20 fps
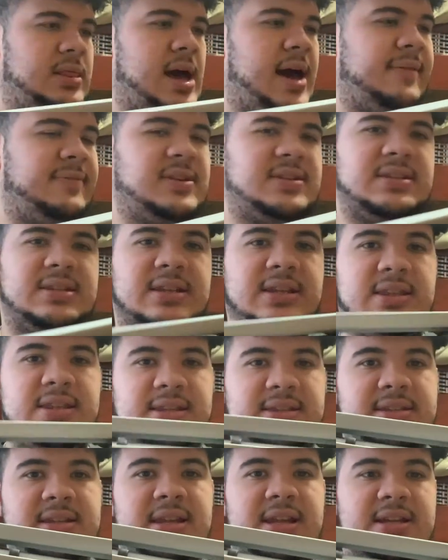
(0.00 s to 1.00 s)
Obviously,
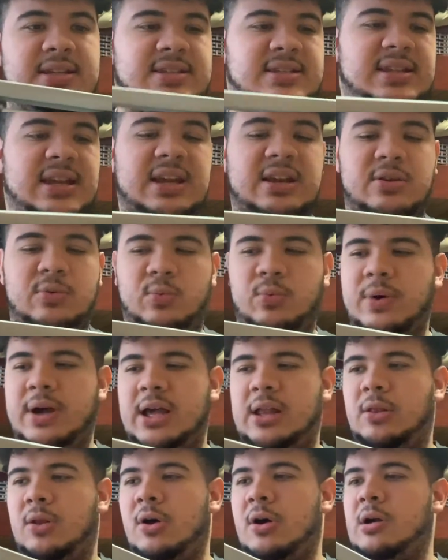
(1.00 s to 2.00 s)
this can extend way
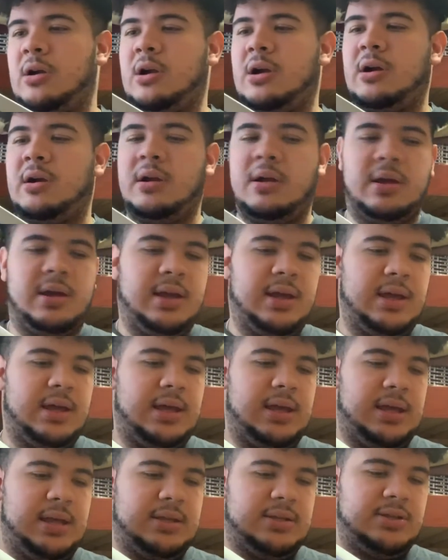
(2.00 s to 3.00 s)
longer
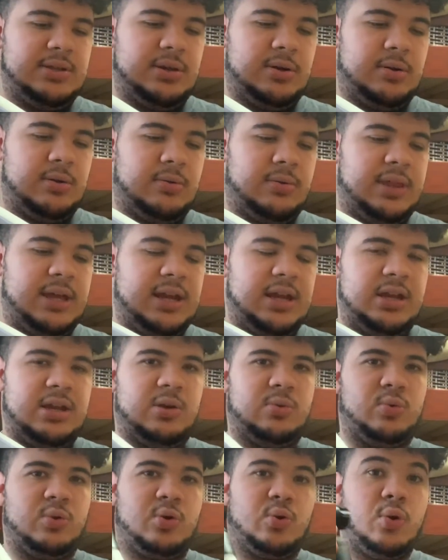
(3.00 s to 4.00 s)
so that it
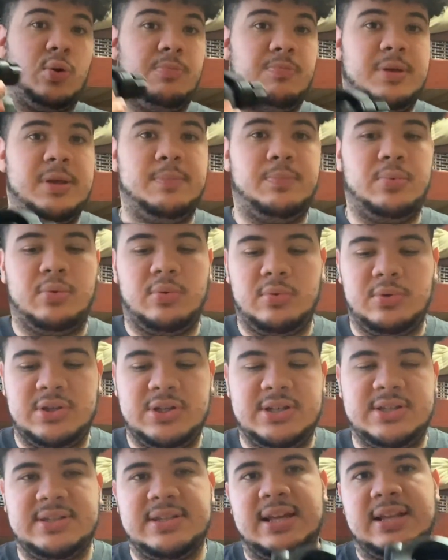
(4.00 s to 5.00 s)
can record people
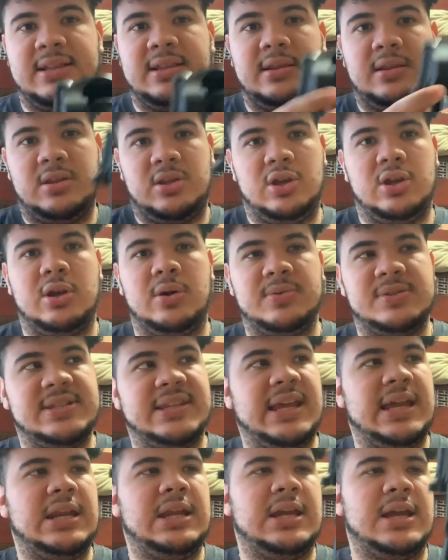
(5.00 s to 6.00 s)
just at, you know,
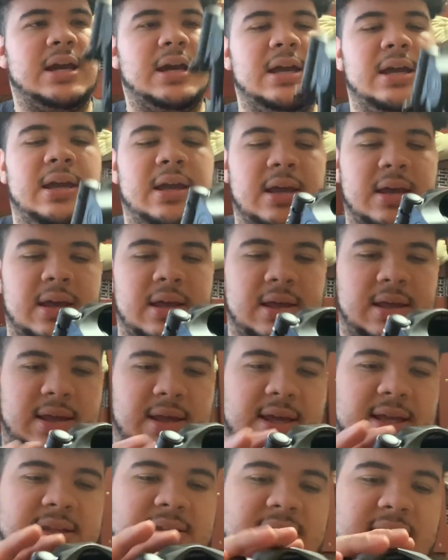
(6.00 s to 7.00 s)
standing height.
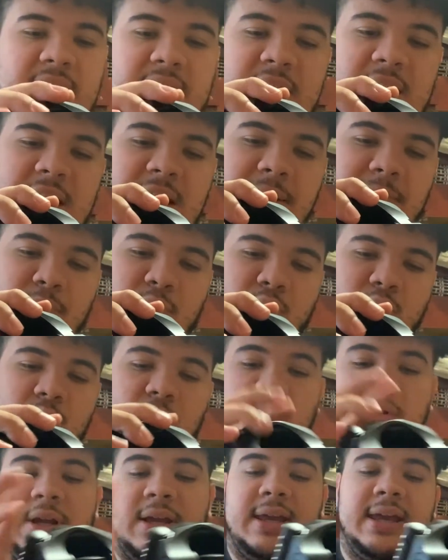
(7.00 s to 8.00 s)
And say that I am
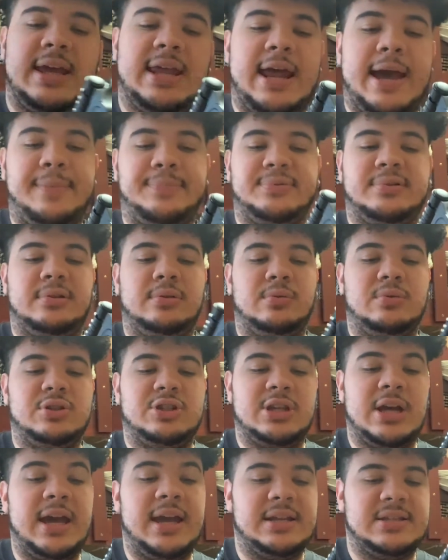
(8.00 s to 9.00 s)
recording an absolute
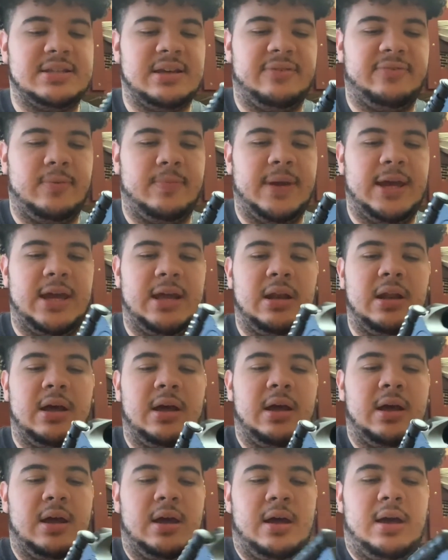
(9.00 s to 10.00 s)
giant of a man,
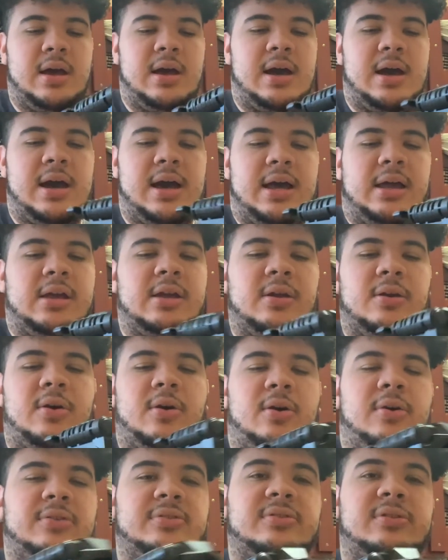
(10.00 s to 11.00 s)
I can
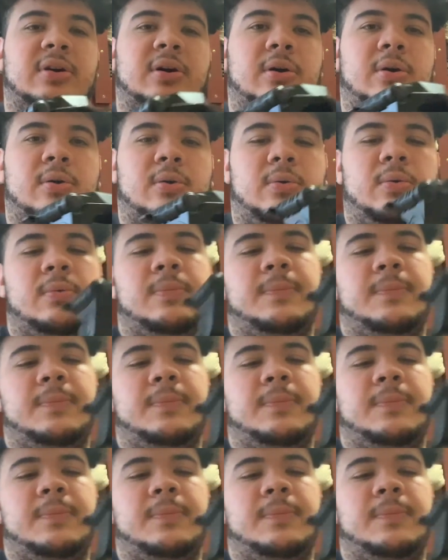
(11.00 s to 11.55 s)
also